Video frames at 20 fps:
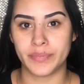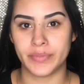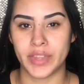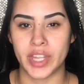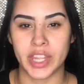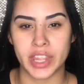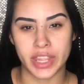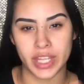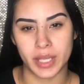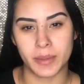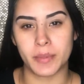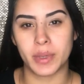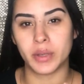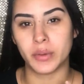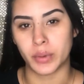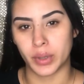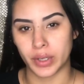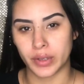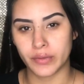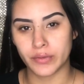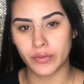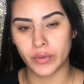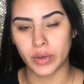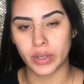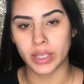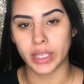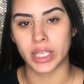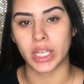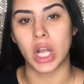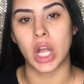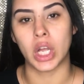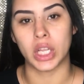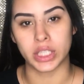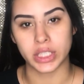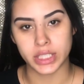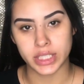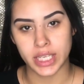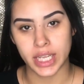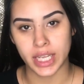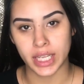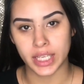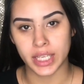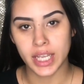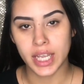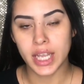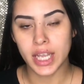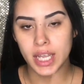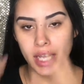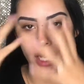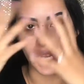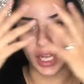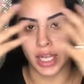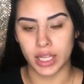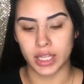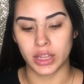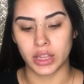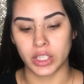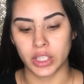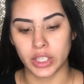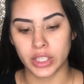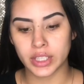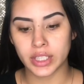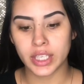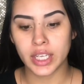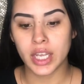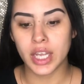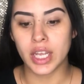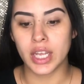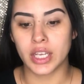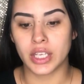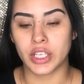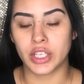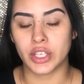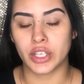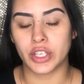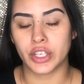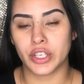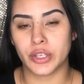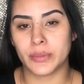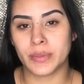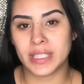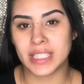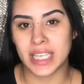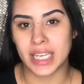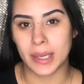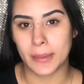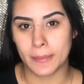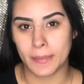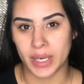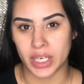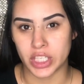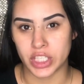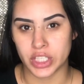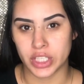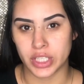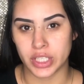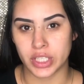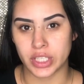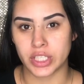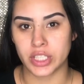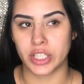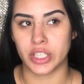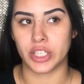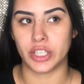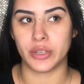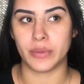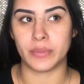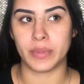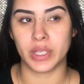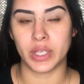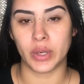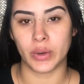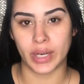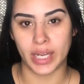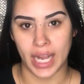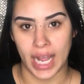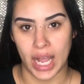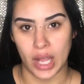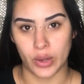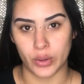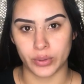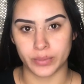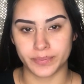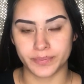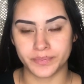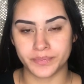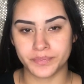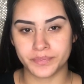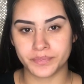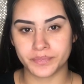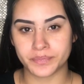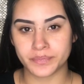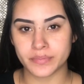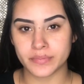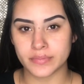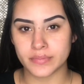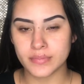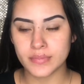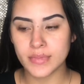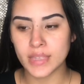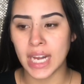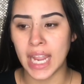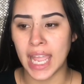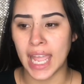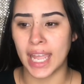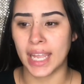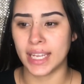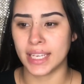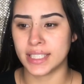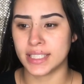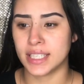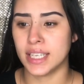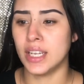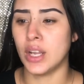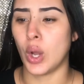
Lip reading: the theme I'm going for, like holiday look, you know, you're gonna be taking pictures, you're gonna be going out, and